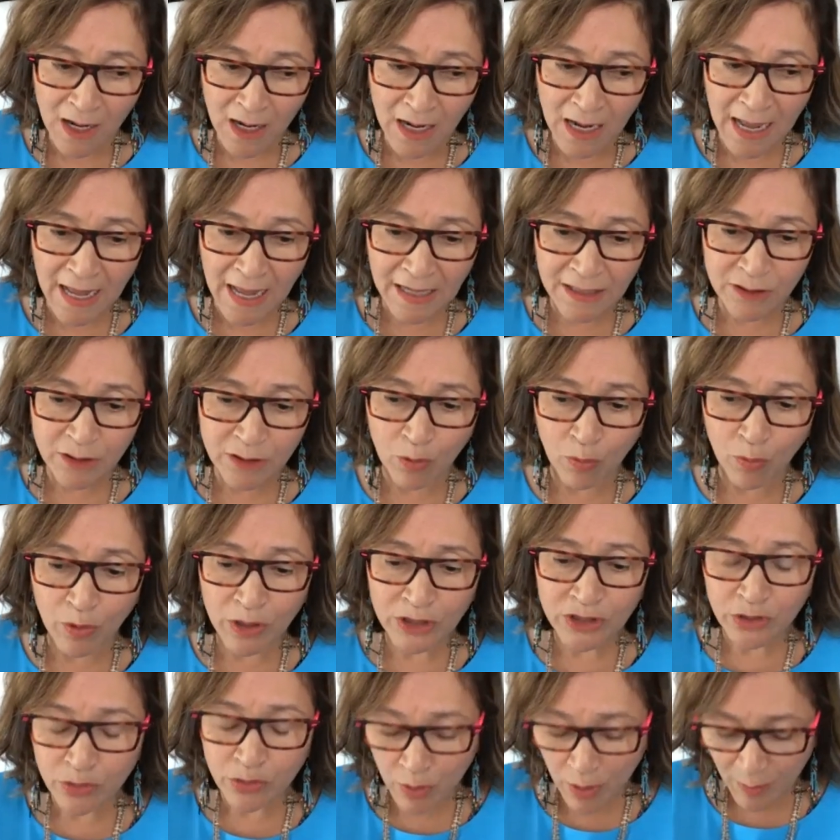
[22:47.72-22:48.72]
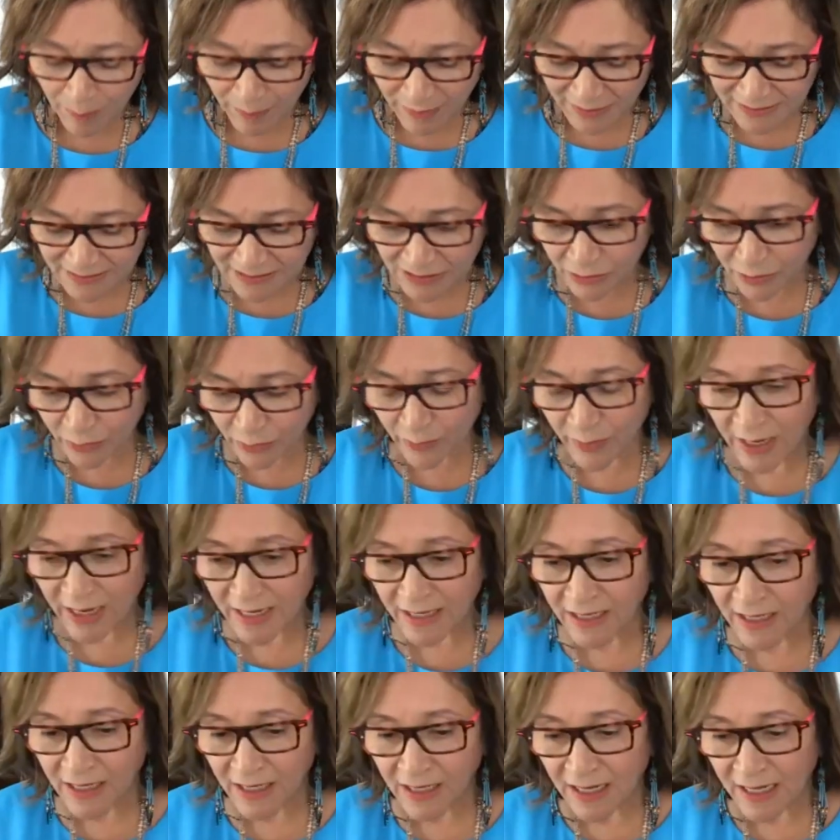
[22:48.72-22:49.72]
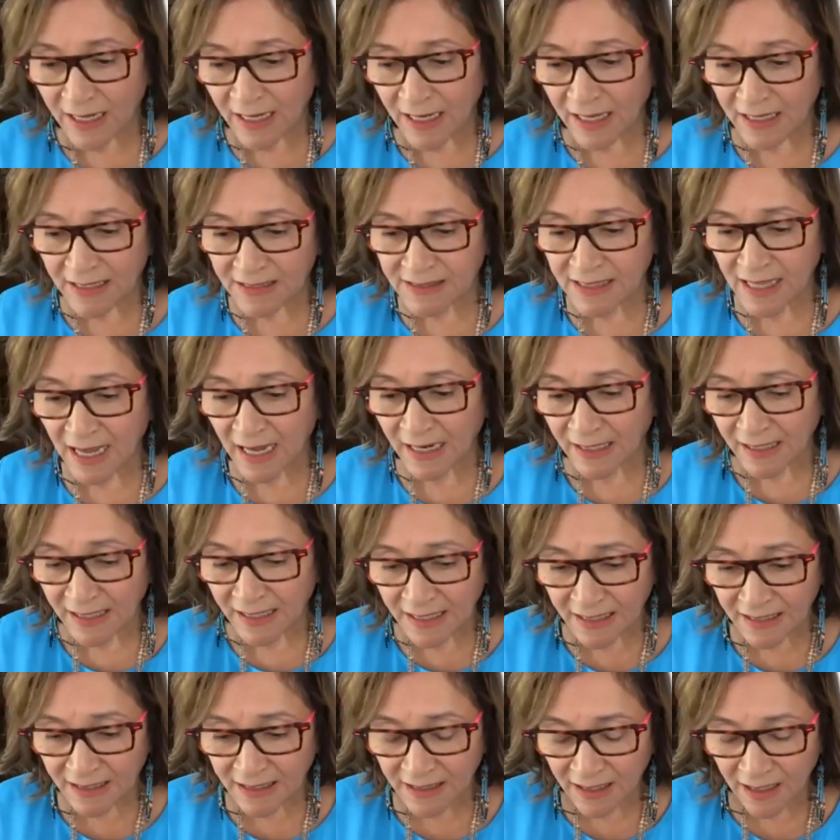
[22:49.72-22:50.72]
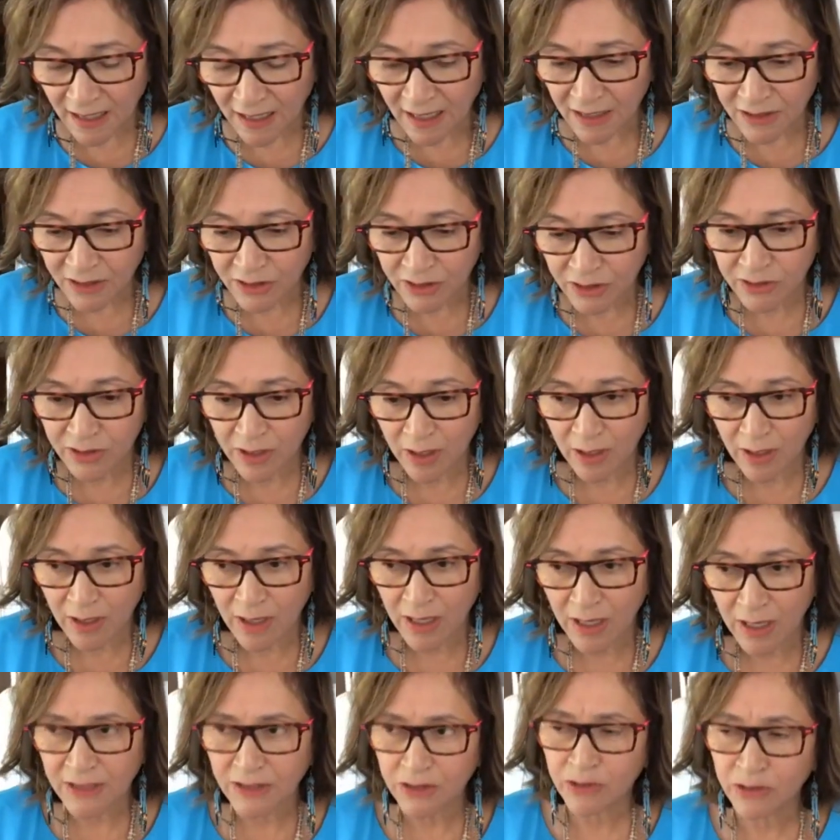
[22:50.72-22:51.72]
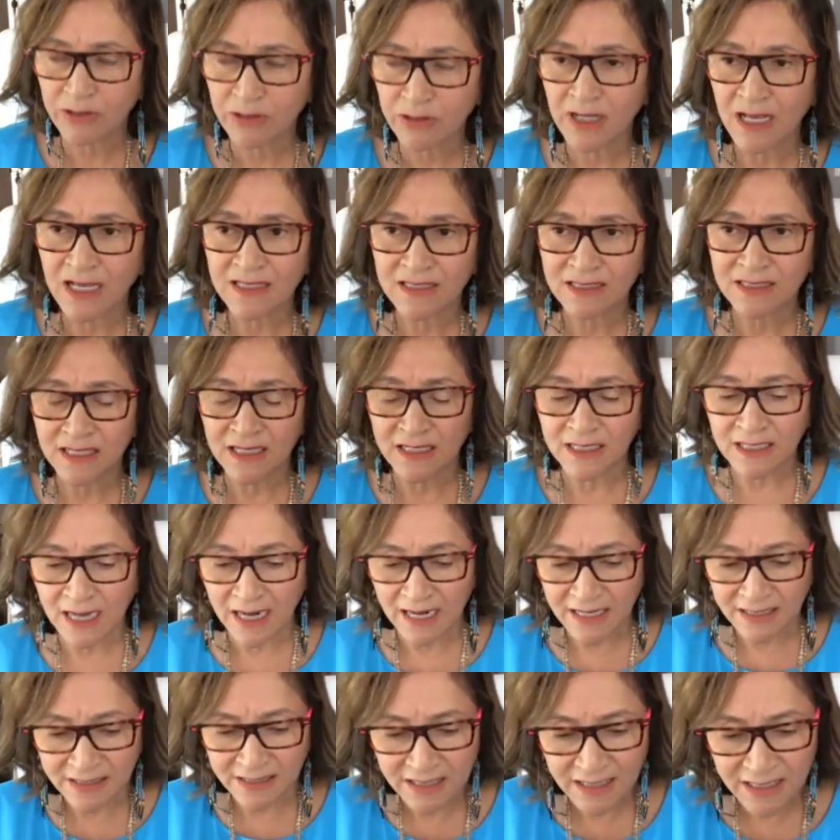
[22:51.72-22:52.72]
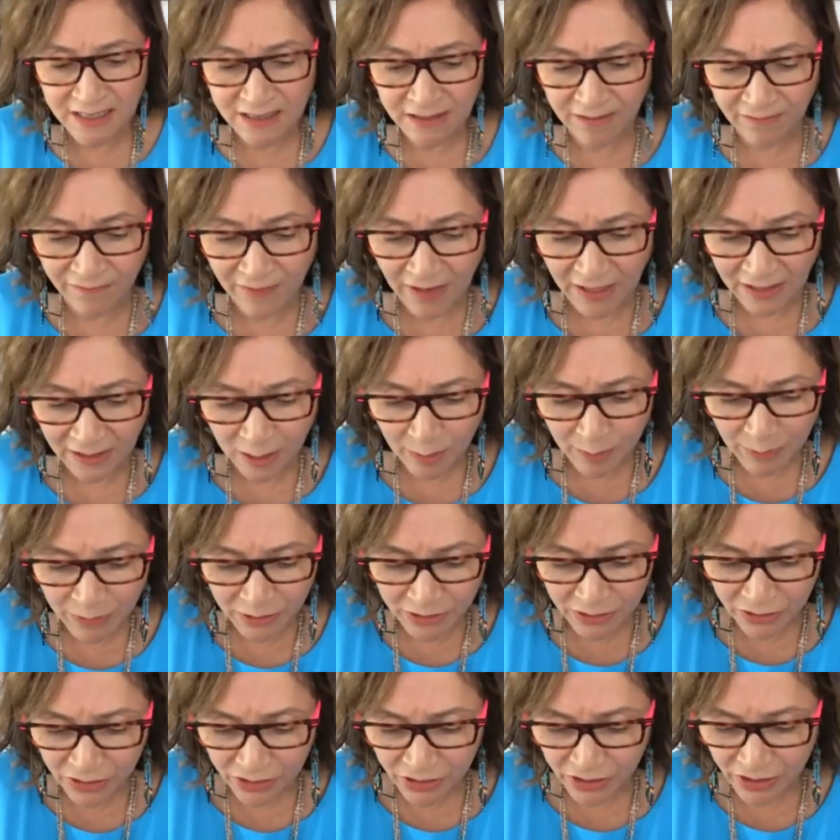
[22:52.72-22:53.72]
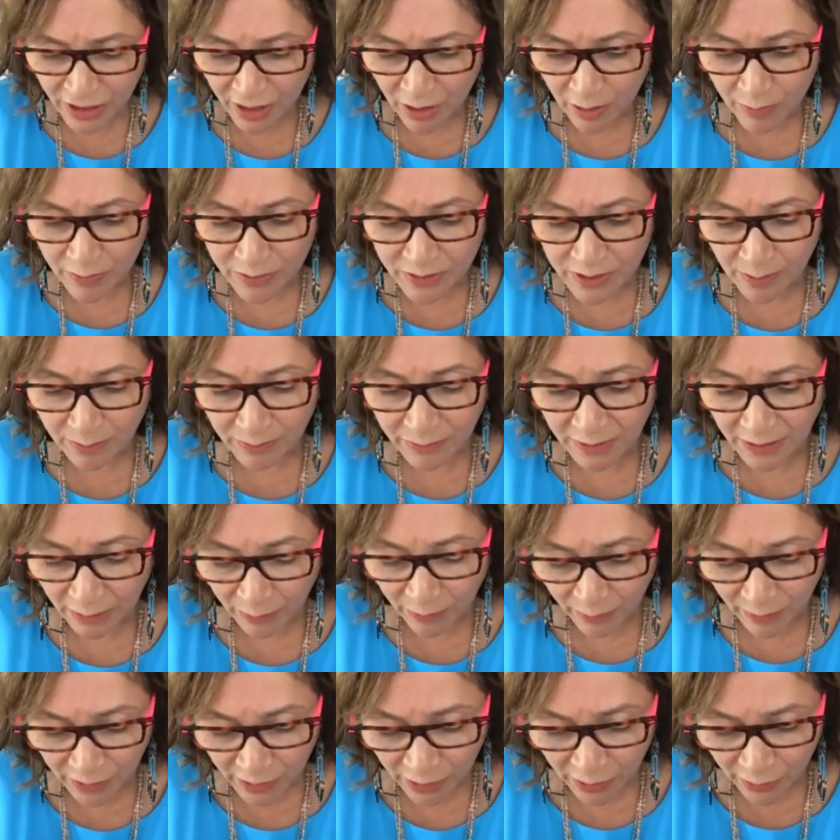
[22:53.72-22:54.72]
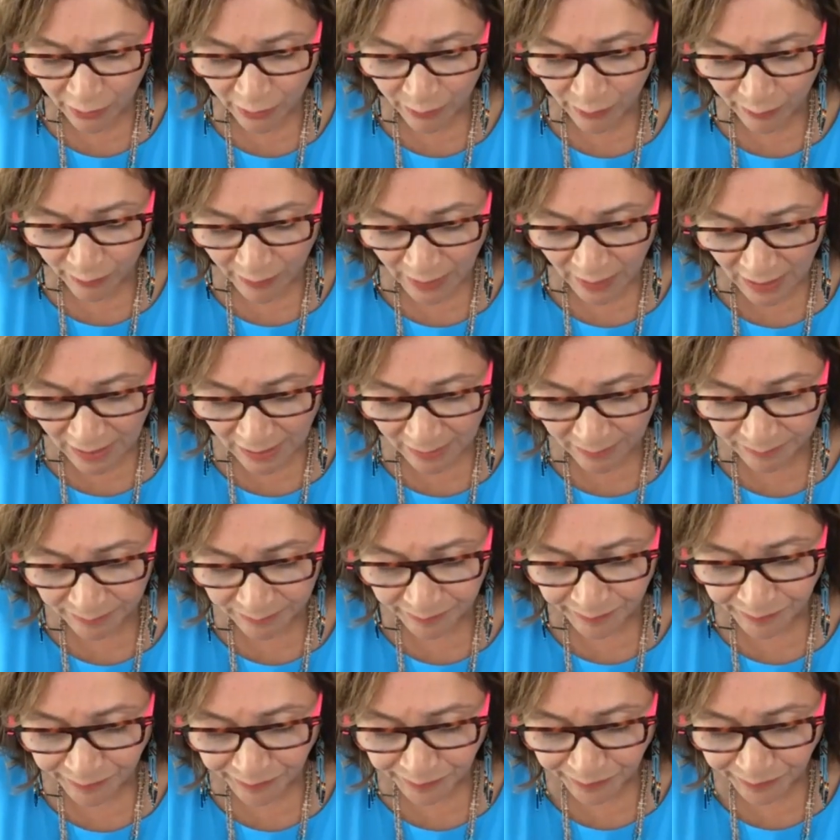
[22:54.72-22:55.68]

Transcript: And what Trump is doing is that in uh, in two thousand nineteen, in fact, let me just share something with you. Um,